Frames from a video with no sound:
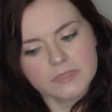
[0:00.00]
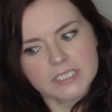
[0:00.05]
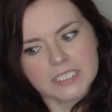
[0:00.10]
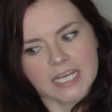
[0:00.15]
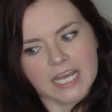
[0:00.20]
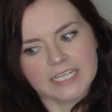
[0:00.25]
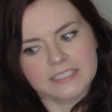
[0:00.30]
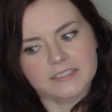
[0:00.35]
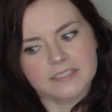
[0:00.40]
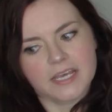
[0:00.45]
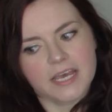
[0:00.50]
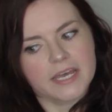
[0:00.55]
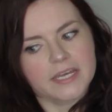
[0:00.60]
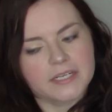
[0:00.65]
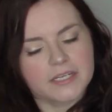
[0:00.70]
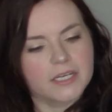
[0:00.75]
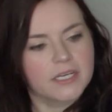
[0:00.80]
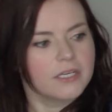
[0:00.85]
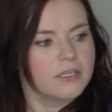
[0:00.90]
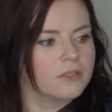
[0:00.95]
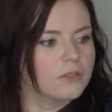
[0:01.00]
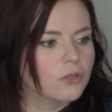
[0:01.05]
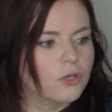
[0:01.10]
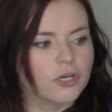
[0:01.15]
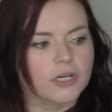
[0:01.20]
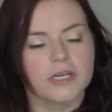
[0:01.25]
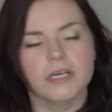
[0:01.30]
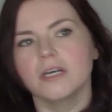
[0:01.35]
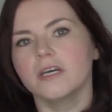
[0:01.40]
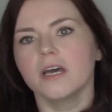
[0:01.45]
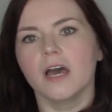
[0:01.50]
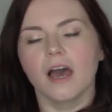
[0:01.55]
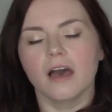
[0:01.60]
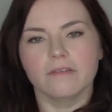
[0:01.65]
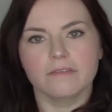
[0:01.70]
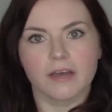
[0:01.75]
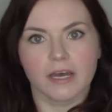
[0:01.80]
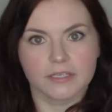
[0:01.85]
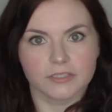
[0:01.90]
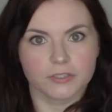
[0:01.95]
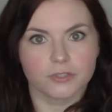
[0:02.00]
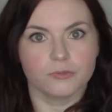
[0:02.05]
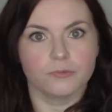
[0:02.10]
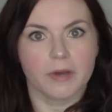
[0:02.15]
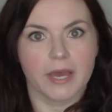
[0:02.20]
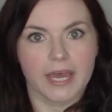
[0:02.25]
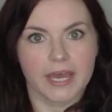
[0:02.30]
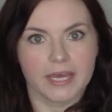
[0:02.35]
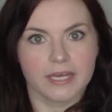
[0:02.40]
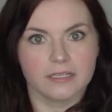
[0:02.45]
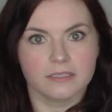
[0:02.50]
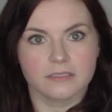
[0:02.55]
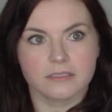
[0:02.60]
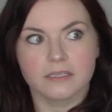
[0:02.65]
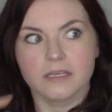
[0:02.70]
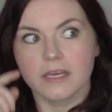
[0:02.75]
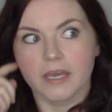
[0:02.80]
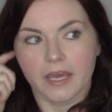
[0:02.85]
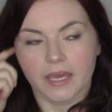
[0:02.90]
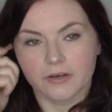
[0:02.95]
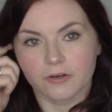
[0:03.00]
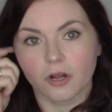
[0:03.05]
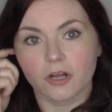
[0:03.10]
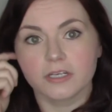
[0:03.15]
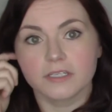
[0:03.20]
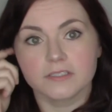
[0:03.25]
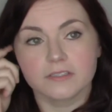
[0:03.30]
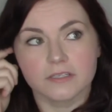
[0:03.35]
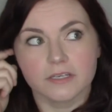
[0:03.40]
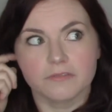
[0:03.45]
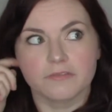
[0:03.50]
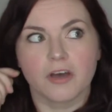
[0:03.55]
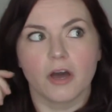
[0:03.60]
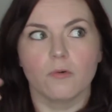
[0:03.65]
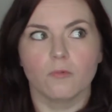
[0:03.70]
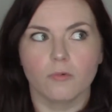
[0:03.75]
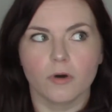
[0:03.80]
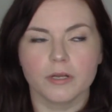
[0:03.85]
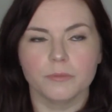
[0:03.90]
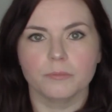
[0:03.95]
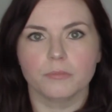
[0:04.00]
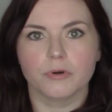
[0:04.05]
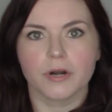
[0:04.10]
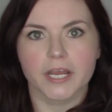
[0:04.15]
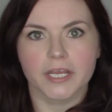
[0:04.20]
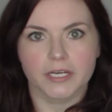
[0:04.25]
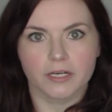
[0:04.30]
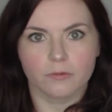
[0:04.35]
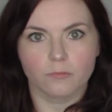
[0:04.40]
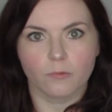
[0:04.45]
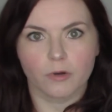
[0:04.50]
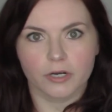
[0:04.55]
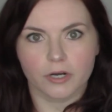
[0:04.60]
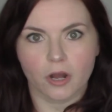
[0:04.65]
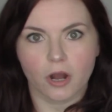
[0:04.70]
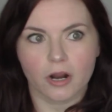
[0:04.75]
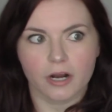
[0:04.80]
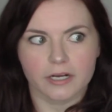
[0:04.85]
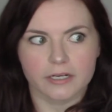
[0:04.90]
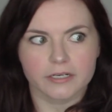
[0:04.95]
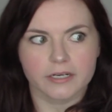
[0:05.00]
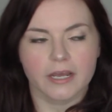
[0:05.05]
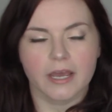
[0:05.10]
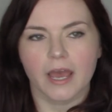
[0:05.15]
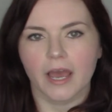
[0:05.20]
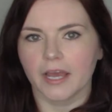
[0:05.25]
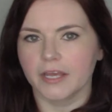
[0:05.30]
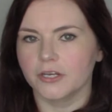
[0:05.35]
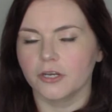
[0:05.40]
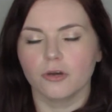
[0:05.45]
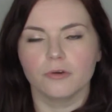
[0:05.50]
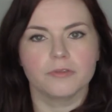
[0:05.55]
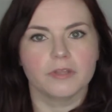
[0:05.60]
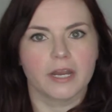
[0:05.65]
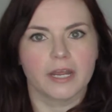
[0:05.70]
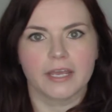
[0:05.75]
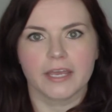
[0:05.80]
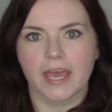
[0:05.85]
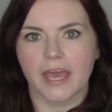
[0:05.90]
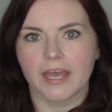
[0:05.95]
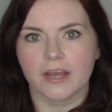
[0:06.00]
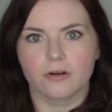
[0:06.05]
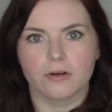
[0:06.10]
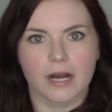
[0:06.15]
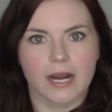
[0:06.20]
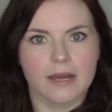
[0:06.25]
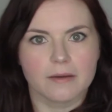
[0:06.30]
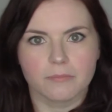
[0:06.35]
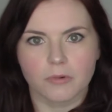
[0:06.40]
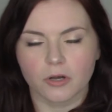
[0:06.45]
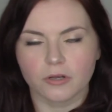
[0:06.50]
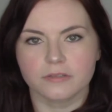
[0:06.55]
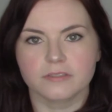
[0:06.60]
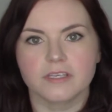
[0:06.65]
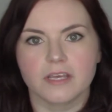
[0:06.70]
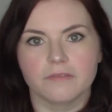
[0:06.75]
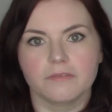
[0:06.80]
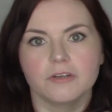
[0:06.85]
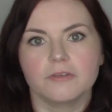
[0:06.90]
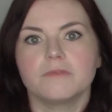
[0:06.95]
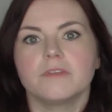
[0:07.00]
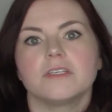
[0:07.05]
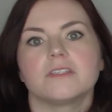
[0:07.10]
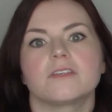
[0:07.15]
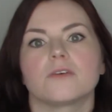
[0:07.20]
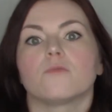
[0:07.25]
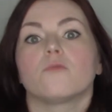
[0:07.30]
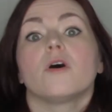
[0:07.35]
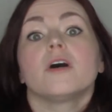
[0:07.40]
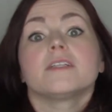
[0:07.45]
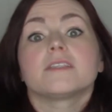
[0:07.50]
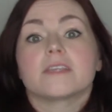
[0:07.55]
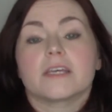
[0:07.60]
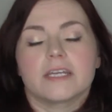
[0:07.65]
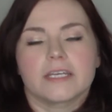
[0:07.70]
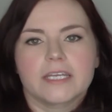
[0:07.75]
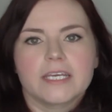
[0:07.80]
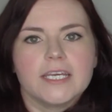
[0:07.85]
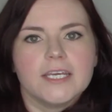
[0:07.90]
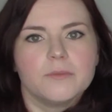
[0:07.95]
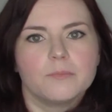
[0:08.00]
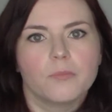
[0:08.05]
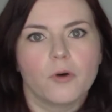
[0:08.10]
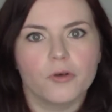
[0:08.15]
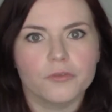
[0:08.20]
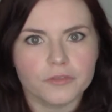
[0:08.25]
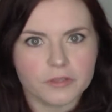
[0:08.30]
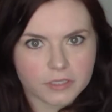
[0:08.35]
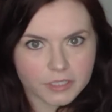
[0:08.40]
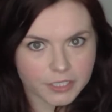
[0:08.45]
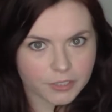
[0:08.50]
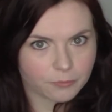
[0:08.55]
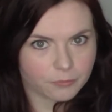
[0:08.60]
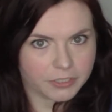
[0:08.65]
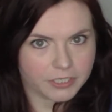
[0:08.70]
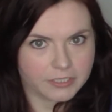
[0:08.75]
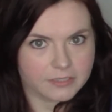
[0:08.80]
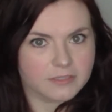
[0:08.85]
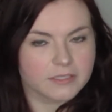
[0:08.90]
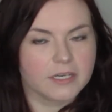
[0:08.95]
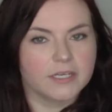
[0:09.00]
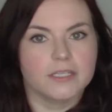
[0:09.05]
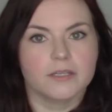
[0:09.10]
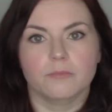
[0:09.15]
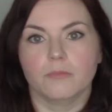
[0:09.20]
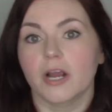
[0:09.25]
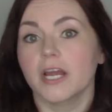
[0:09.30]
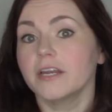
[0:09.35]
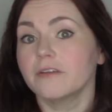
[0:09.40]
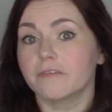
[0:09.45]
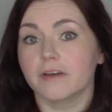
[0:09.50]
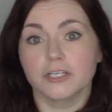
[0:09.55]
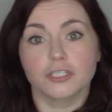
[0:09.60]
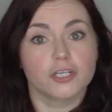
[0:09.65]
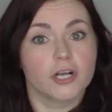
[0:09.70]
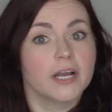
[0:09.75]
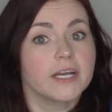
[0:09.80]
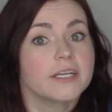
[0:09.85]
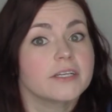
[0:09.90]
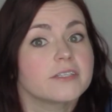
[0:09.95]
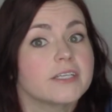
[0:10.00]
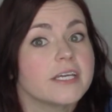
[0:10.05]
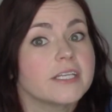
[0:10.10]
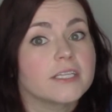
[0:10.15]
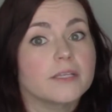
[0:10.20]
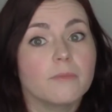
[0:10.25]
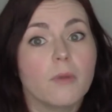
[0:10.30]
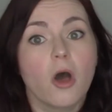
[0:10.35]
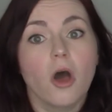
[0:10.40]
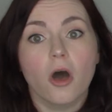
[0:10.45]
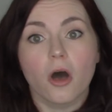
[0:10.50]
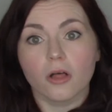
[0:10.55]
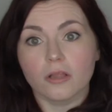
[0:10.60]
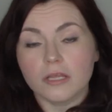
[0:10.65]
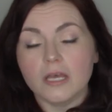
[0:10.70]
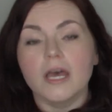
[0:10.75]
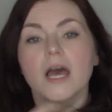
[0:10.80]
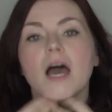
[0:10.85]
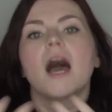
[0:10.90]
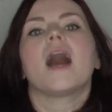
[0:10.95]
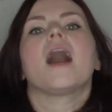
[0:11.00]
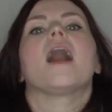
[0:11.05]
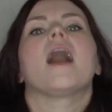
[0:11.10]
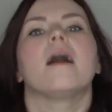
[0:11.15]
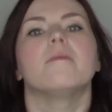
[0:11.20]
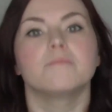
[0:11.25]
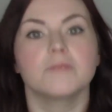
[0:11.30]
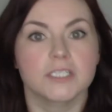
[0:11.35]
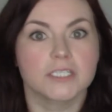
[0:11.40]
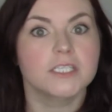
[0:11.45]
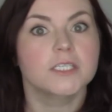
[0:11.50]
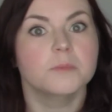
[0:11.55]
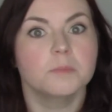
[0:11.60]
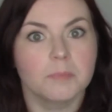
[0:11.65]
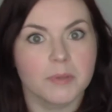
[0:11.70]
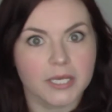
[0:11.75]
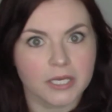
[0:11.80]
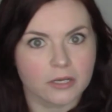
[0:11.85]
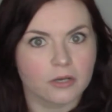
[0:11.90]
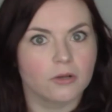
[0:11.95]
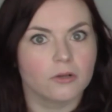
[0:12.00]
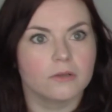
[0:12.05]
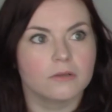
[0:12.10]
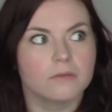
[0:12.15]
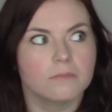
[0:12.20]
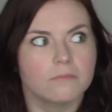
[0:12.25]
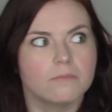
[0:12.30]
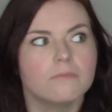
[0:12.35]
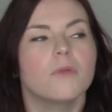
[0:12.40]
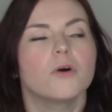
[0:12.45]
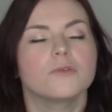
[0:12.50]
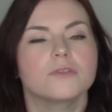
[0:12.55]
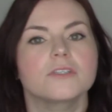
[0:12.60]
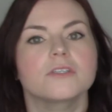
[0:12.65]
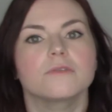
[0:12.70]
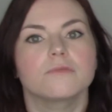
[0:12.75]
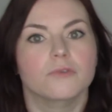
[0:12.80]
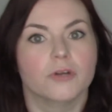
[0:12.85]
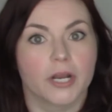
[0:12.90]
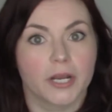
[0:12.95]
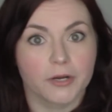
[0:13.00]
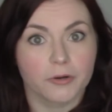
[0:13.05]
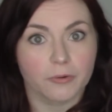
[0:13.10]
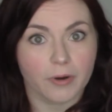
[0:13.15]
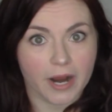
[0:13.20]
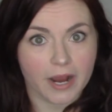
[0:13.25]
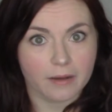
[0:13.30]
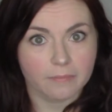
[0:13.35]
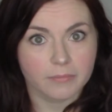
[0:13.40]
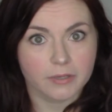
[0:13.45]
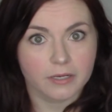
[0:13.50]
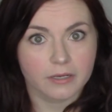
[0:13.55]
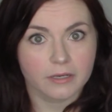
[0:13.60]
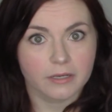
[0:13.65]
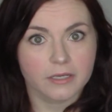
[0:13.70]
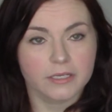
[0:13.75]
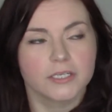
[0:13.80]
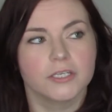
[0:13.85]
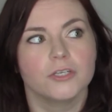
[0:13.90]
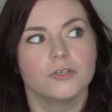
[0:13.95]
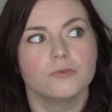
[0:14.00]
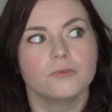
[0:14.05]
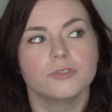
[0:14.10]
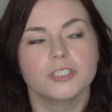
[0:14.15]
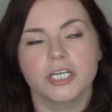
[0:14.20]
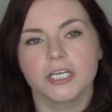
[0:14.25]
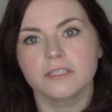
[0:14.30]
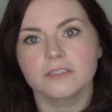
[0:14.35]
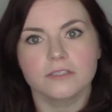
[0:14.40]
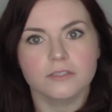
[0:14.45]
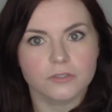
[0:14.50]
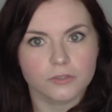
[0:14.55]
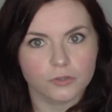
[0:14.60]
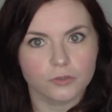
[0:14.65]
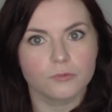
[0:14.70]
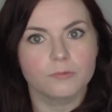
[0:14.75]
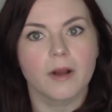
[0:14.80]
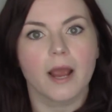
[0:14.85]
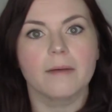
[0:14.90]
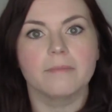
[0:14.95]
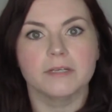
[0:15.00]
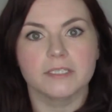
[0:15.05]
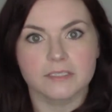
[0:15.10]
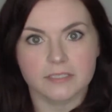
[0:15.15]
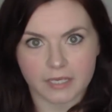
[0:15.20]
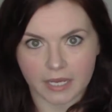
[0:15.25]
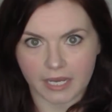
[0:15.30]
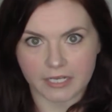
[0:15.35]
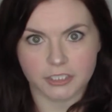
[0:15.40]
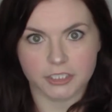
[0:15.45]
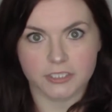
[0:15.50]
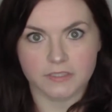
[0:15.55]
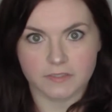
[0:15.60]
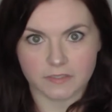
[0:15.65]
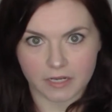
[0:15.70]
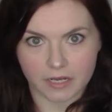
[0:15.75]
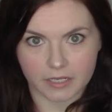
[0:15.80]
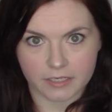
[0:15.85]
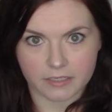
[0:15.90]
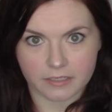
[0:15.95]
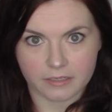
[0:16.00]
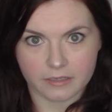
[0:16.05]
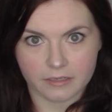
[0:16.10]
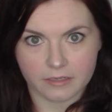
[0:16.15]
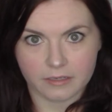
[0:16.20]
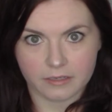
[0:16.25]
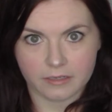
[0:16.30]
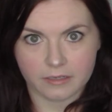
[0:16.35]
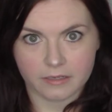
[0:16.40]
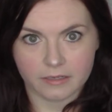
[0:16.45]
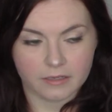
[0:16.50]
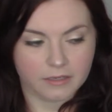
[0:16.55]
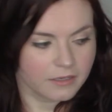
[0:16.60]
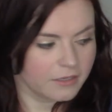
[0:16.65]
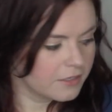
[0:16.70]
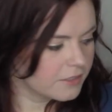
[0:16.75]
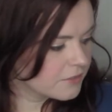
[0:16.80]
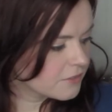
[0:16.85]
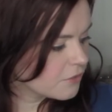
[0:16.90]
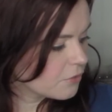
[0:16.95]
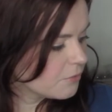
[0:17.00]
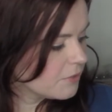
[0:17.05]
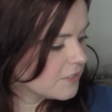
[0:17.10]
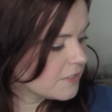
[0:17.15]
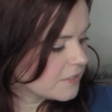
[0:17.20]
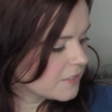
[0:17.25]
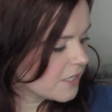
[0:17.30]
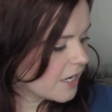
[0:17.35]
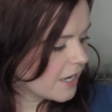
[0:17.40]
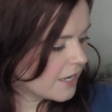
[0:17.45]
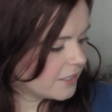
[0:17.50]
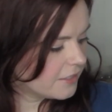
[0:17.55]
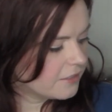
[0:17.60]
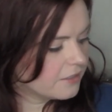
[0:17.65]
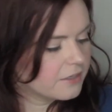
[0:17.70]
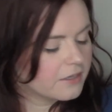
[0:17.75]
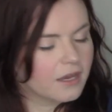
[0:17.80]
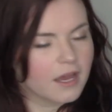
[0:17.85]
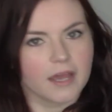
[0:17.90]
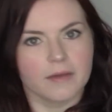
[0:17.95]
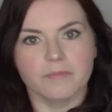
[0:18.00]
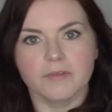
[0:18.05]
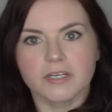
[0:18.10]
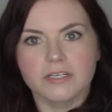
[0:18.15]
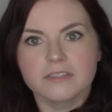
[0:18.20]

and said, look, I've got two hands, and honestly, I've got one brain and one heart. I know that I can't grab all seven of these at once and keep all the liquid inside them, right? If I try to take them all, I'm going to spill most of what I grab. He who chases two rabbits catches none. So instead, I'm going to